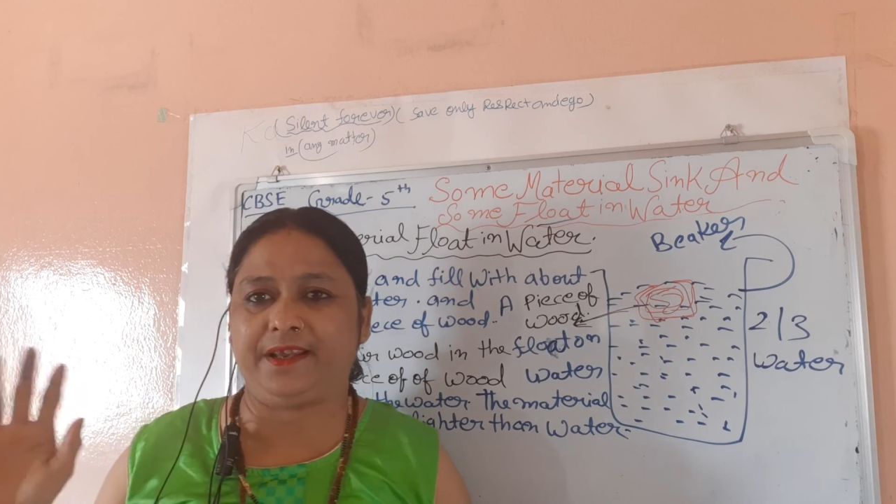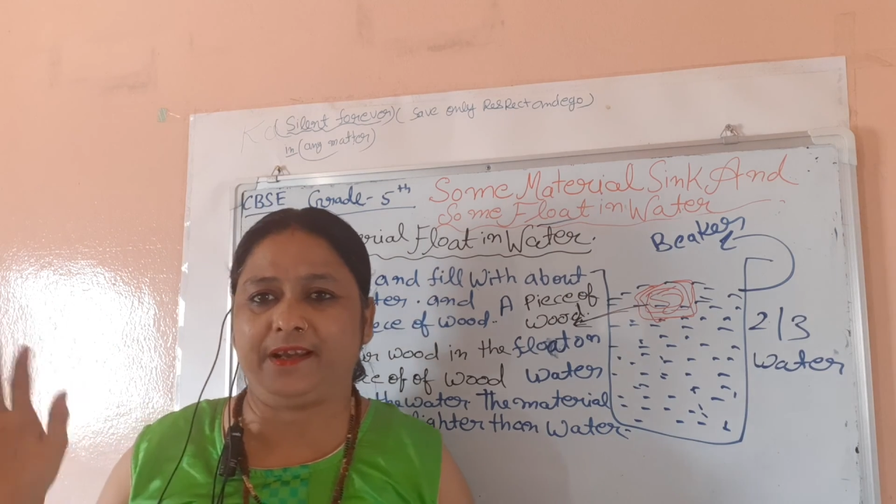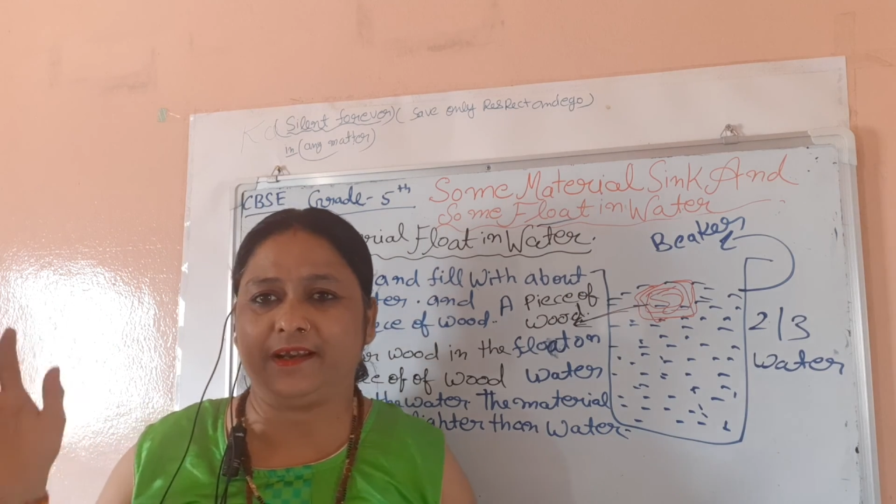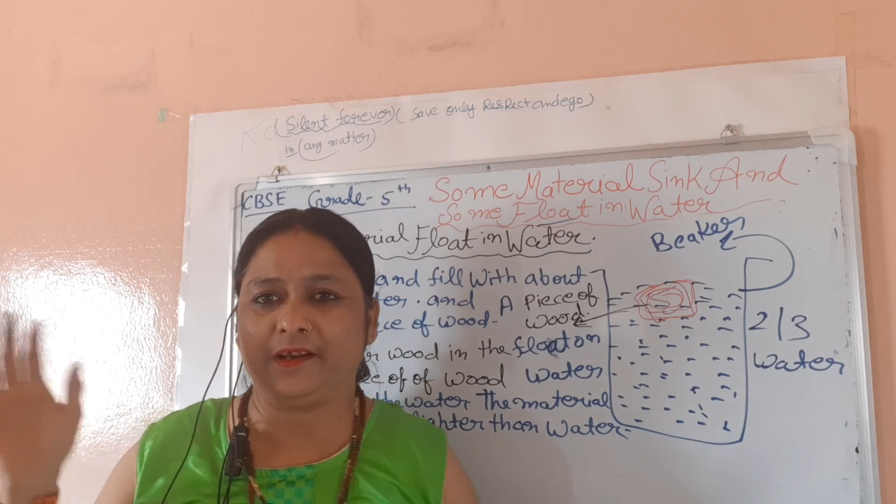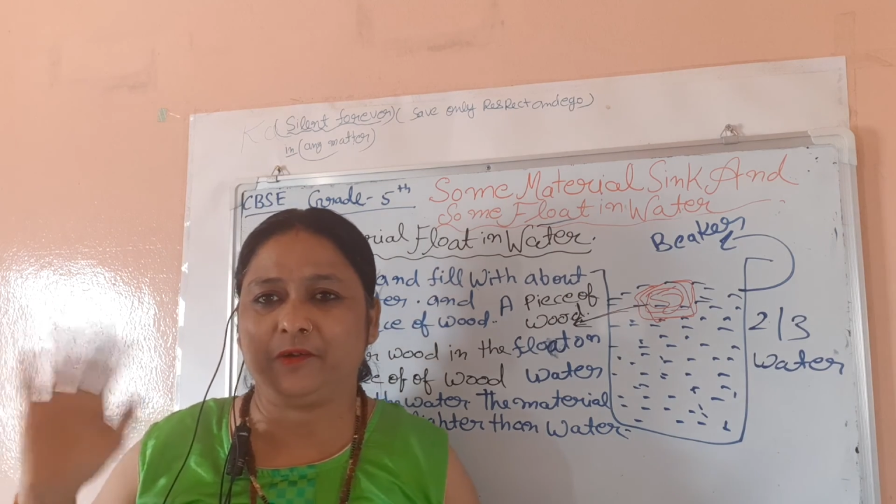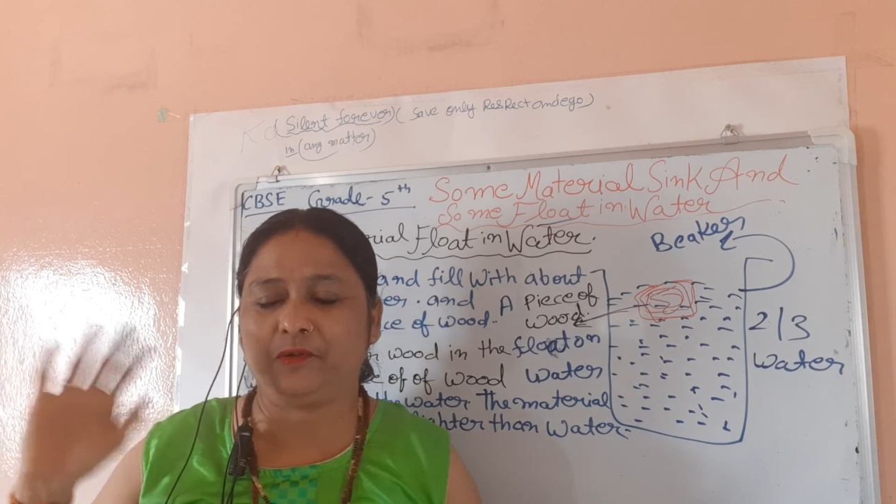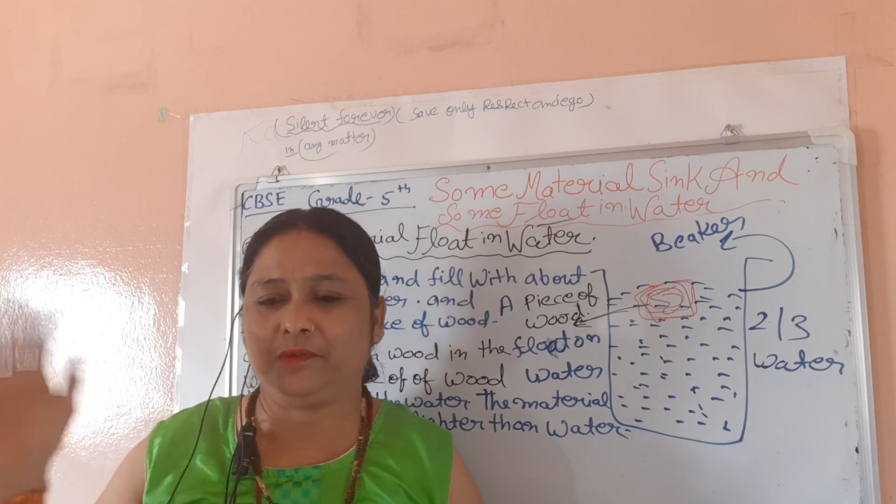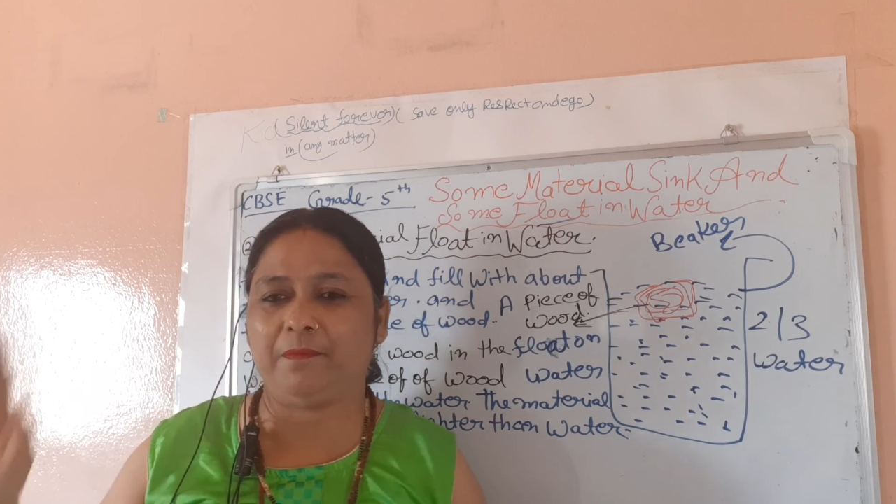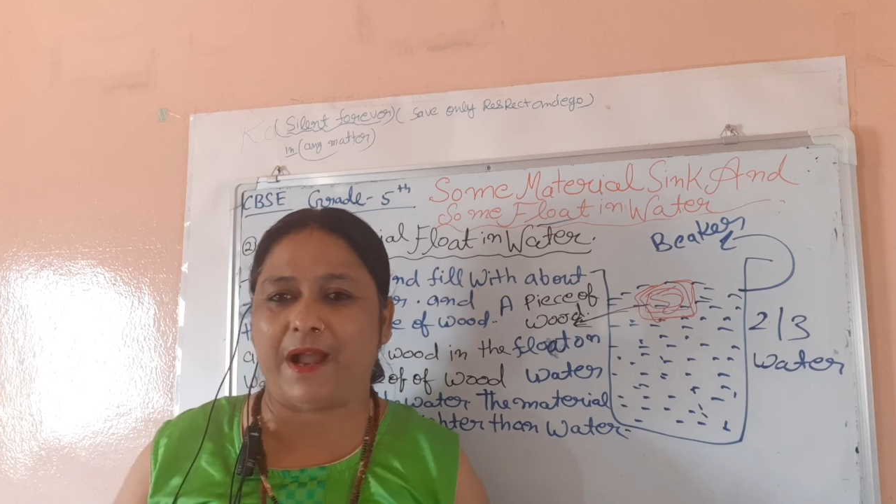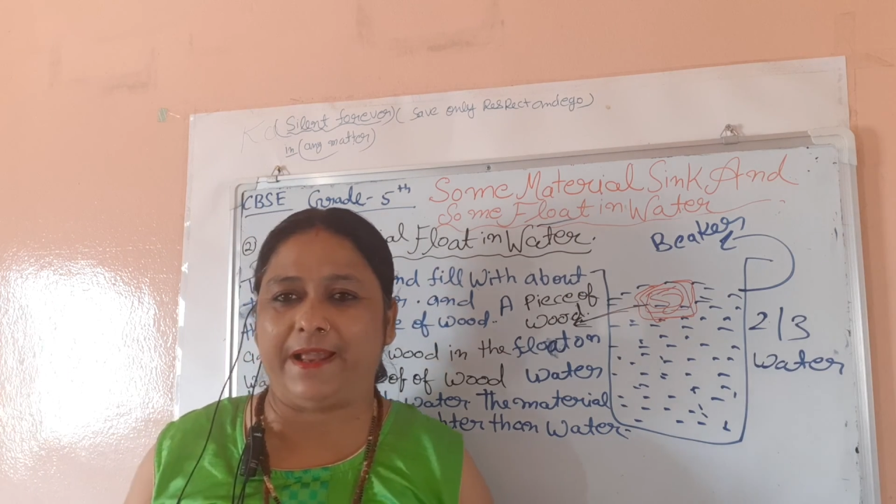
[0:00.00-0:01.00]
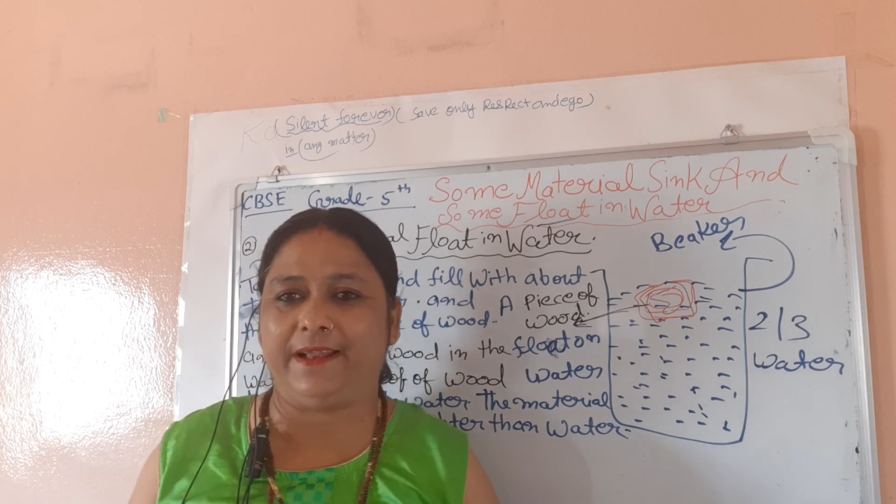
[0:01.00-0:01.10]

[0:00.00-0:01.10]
care. Goodbye.